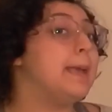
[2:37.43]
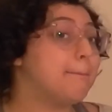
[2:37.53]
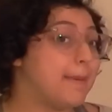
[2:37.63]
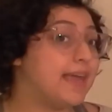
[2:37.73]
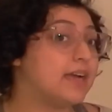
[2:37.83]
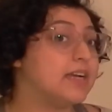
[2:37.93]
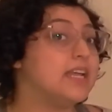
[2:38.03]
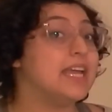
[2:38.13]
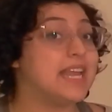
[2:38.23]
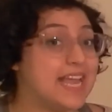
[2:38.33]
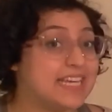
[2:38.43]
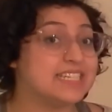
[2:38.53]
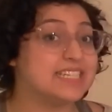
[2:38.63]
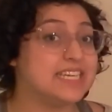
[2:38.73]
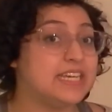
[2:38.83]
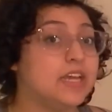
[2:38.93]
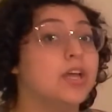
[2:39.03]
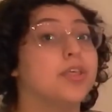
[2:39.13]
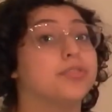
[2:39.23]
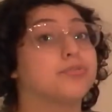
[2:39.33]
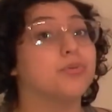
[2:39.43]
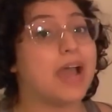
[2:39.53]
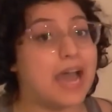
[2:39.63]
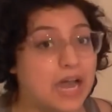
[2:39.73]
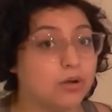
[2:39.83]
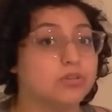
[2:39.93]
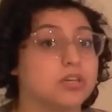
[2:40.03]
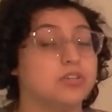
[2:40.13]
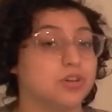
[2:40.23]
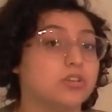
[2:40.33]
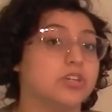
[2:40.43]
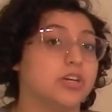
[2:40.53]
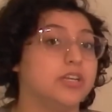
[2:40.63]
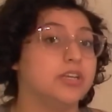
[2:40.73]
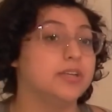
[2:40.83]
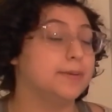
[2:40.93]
impaired in ASD throughout adulthood.